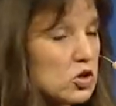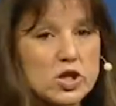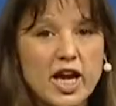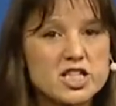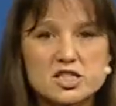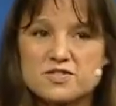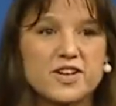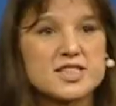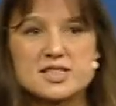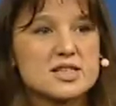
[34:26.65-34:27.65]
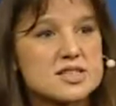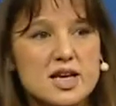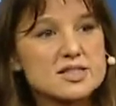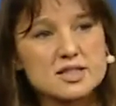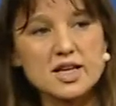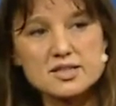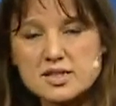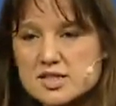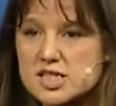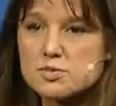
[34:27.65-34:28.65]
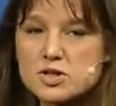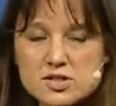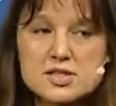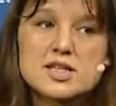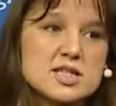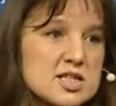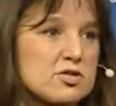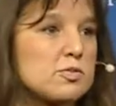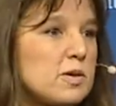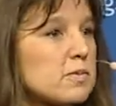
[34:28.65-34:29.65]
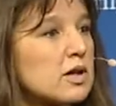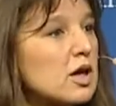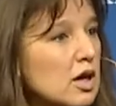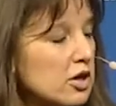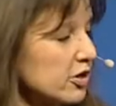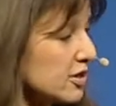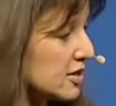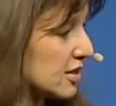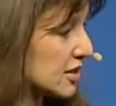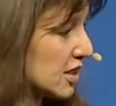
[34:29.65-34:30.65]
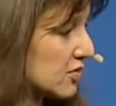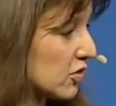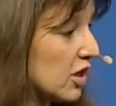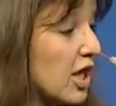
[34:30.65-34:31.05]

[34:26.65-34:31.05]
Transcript: You can't just fund success and get success, because the successful people are already successful.